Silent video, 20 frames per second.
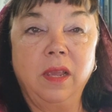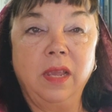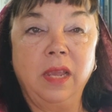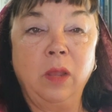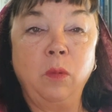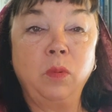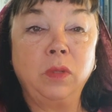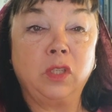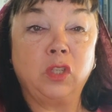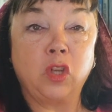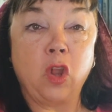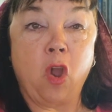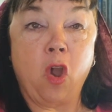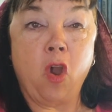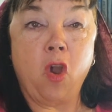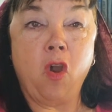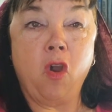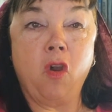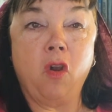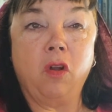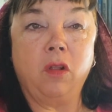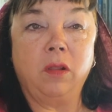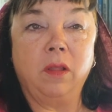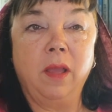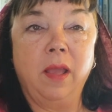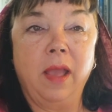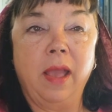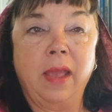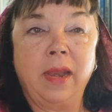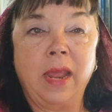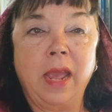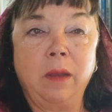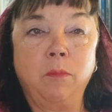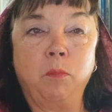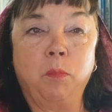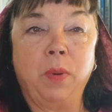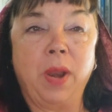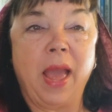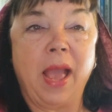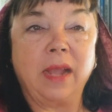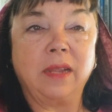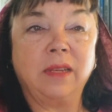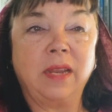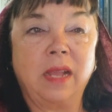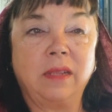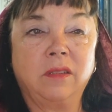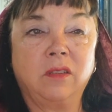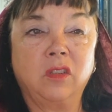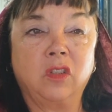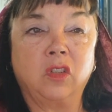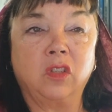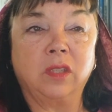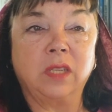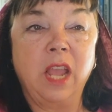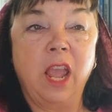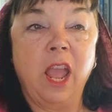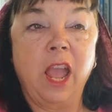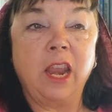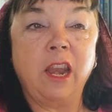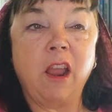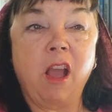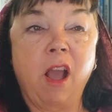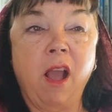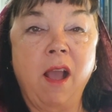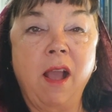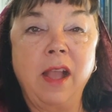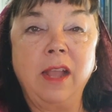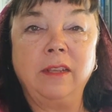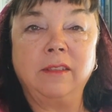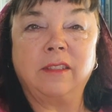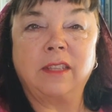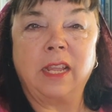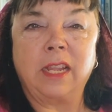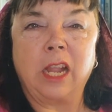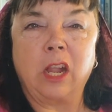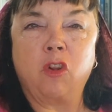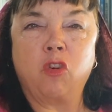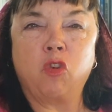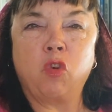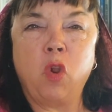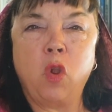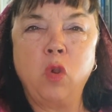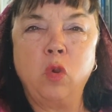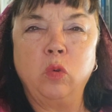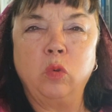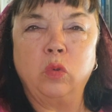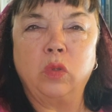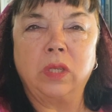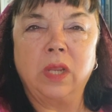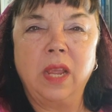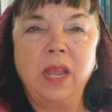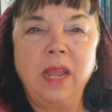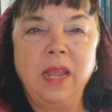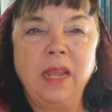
He was tall and had black testicles and eyes like a crow's.